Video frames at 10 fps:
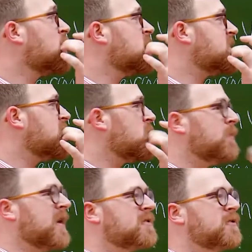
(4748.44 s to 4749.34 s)
going to tell you
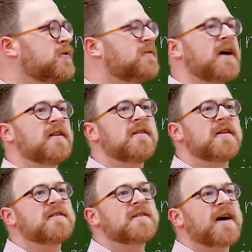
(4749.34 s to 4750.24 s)
about two violent
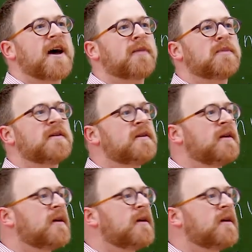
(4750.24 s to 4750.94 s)
things that happen